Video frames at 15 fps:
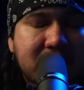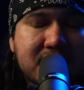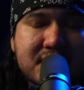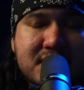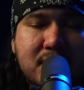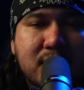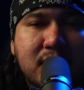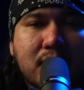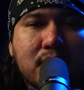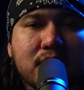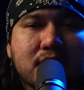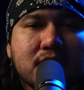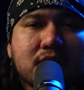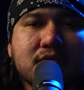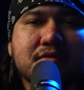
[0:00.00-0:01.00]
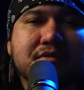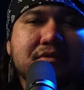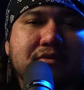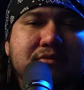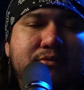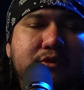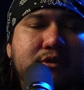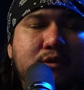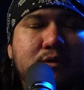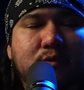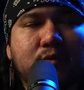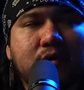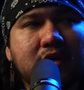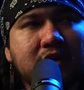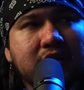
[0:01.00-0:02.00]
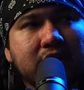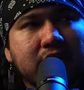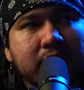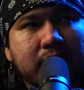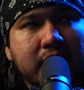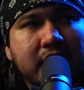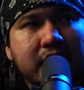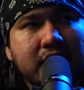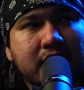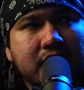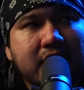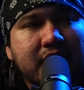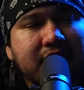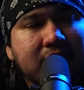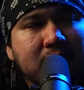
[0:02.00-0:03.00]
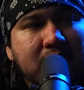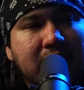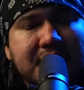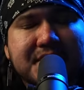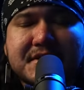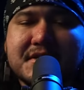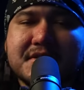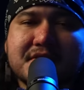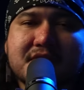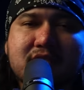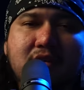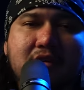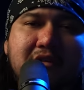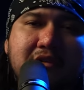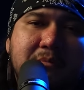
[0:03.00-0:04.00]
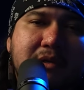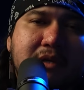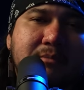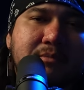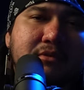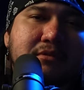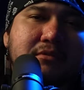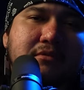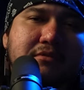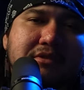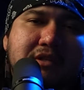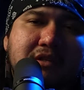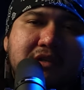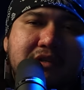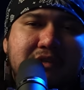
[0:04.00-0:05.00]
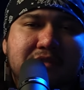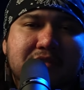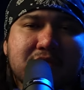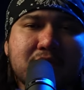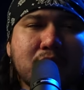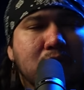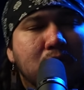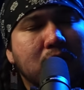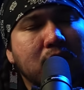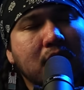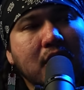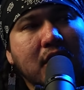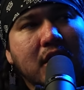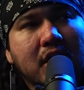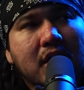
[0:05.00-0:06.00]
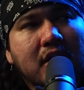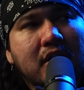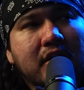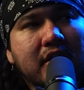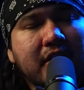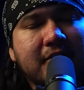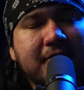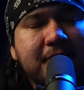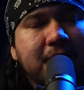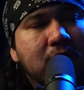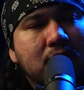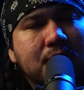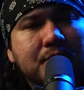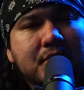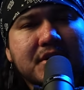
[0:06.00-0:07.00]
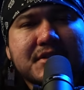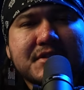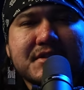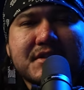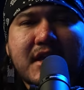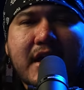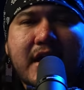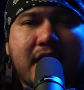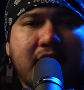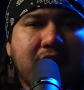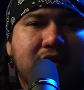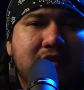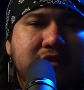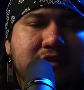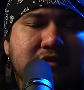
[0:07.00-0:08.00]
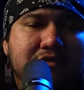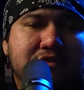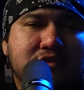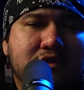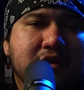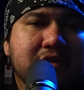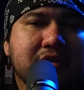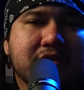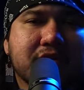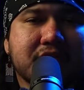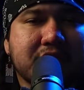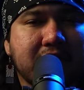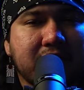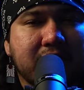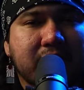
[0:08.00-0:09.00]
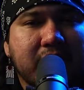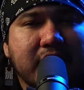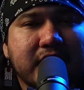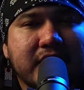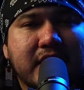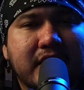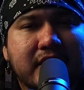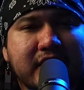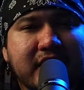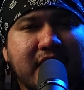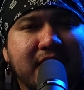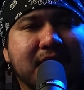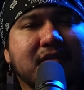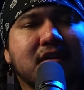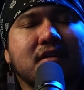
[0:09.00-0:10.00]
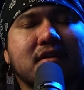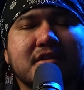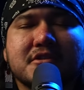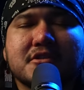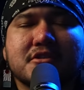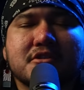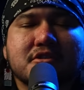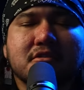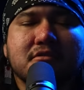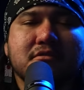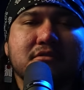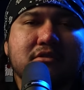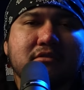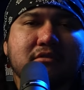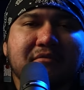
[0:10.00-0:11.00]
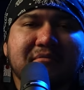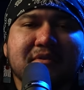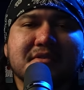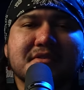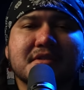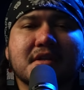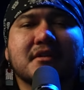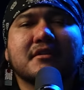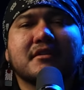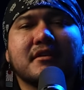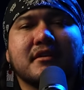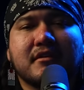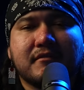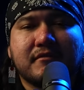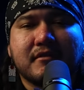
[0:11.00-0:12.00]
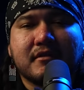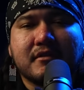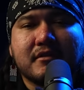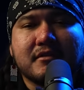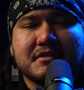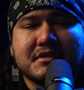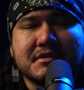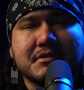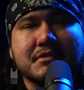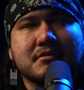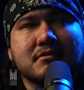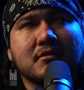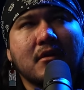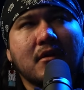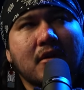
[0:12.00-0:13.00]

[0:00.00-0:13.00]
Some locals were walking around giving blessings to all the people stuck in the snow. They informed us that those truckers that are right there in that video I just showed you have been stuck there for since